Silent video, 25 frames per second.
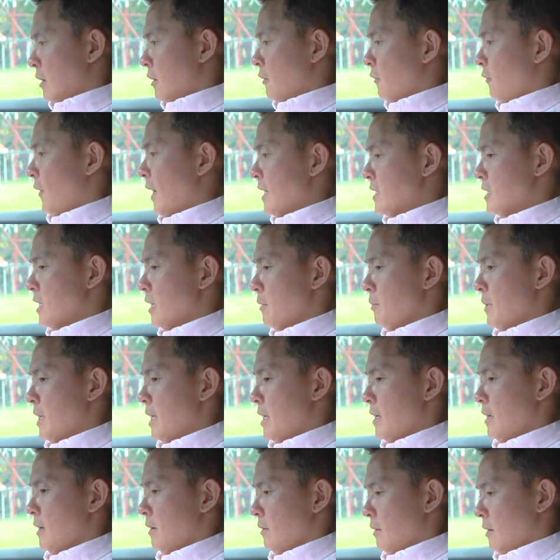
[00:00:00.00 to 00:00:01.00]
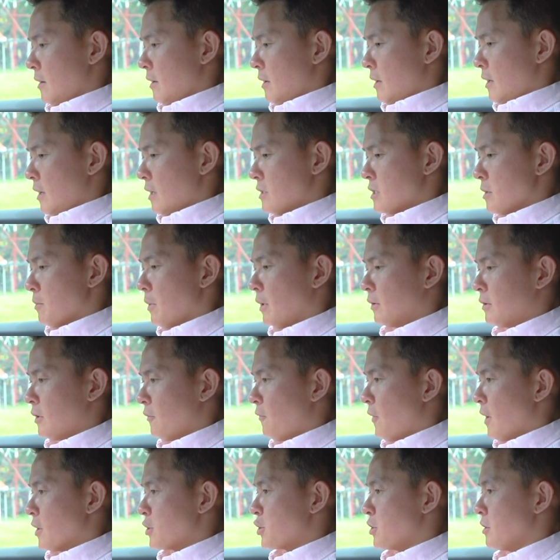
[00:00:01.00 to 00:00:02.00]
Facing me is a
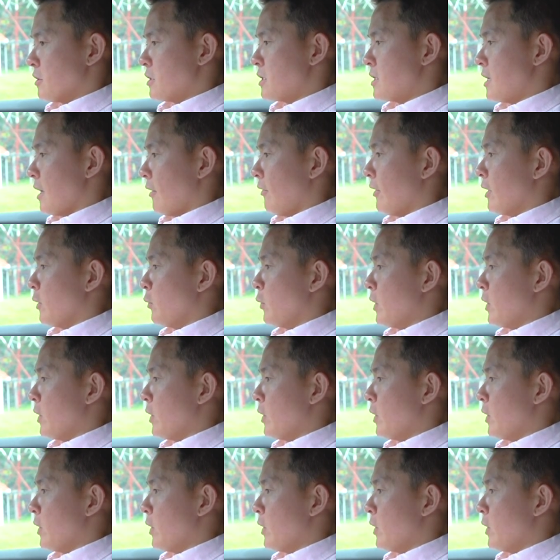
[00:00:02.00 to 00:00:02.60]
multifunctional steering